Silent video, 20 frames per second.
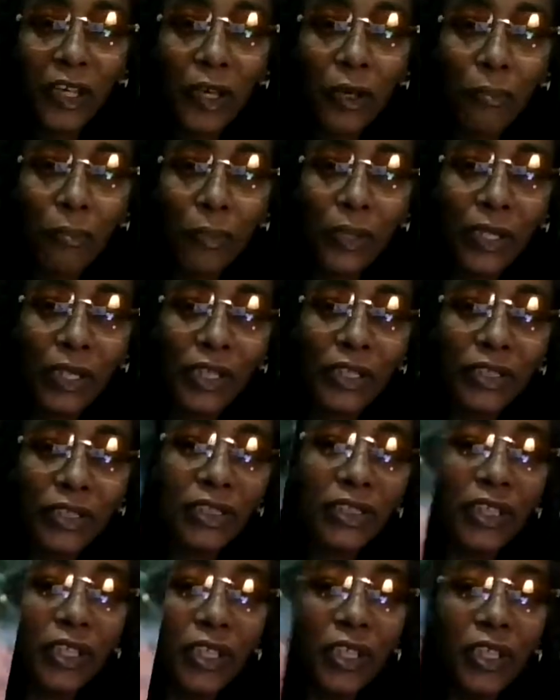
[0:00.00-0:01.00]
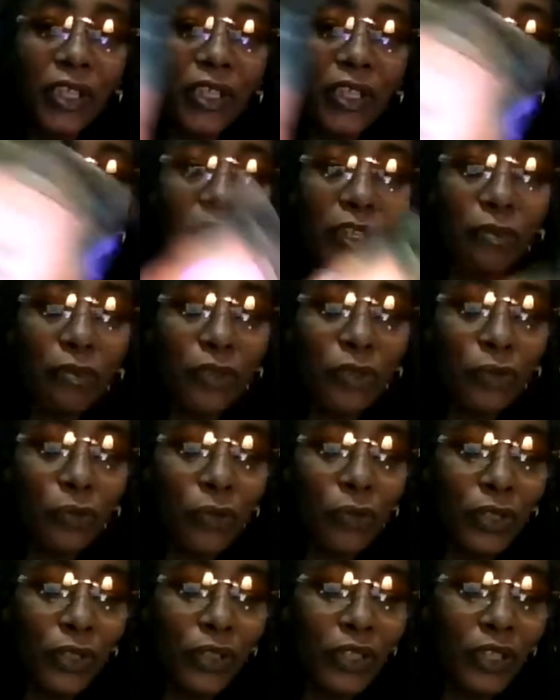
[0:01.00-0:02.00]
instead, it was
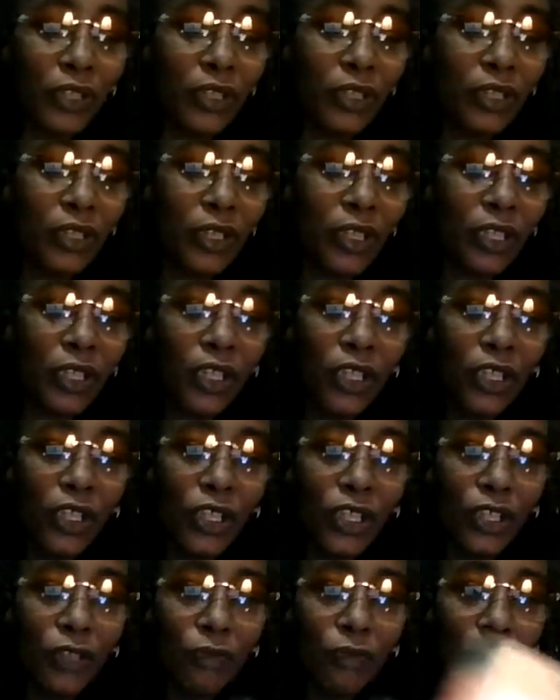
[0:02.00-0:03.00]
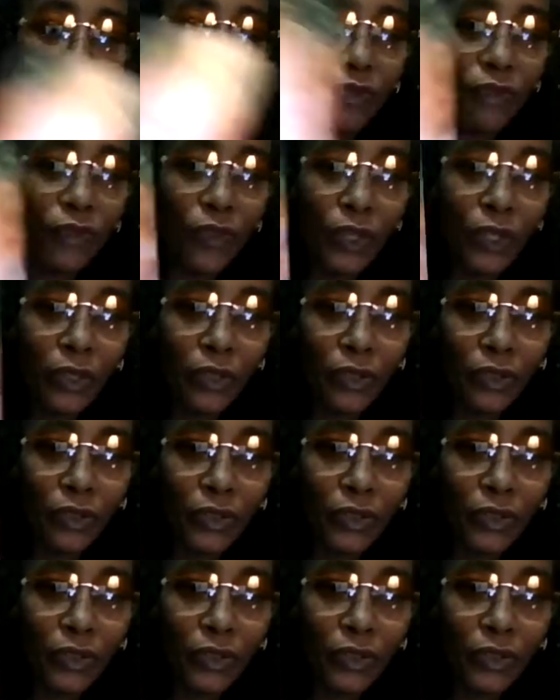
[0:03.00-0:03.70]
really in reverse.